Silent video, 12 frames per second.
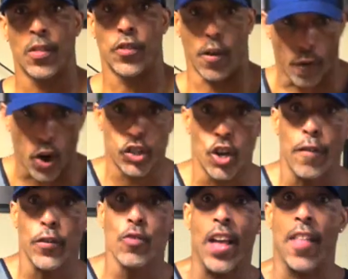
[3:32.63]
The version of
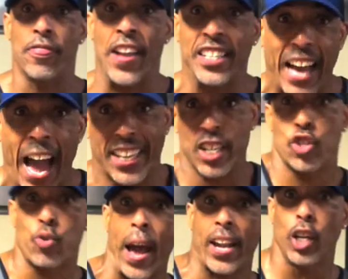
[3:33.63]
you that thinks I can
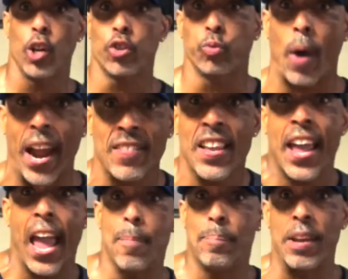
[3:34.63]
try to lose weight
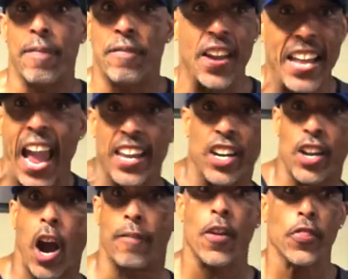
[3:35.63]
and be fit ain't
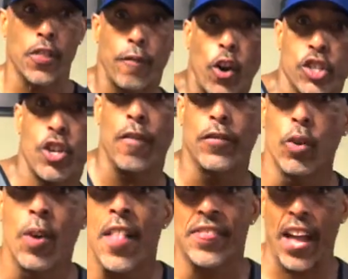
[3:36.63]
enough. The version of
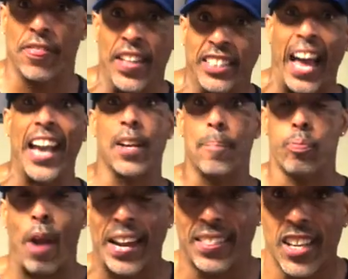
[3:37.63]
you that thinks I can
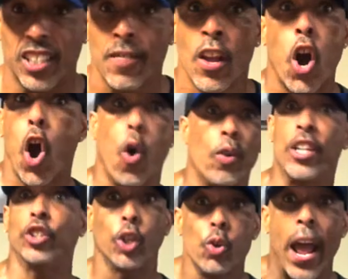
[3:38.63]
practice
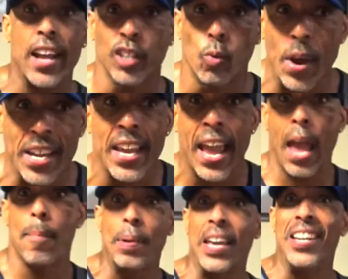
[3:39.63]
only 2 days a week
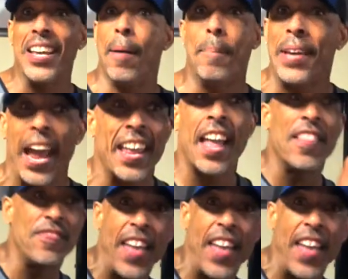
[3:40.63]
and be in the NBA,